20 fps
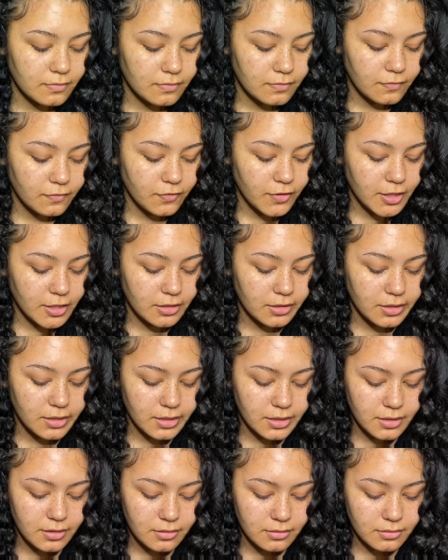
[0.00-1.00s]

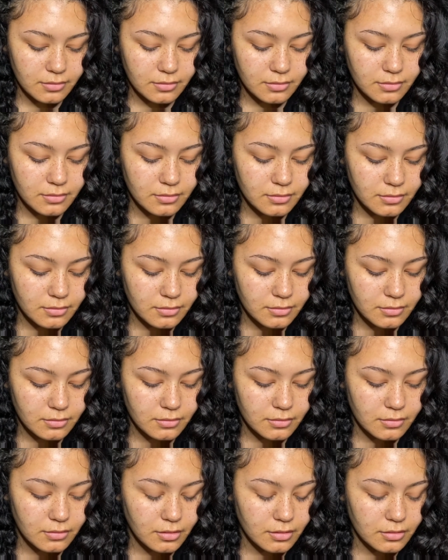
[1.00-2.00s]
fairly
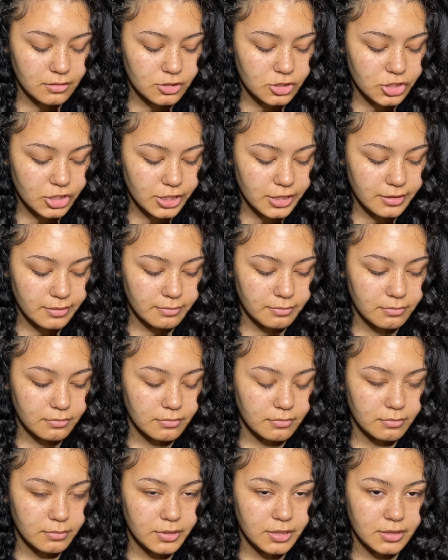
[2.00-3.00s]
cheap,
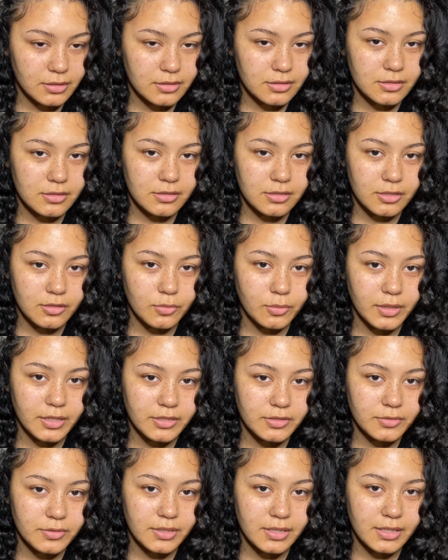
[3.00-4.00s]
but it still
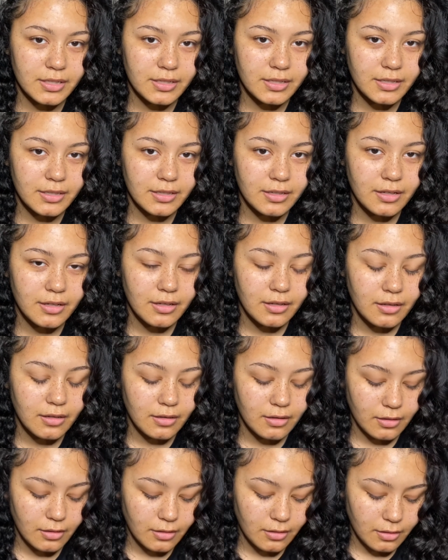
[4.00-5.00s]
works really good.
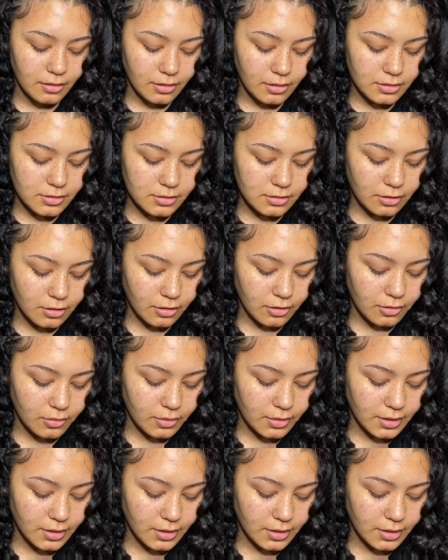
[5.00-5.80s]
So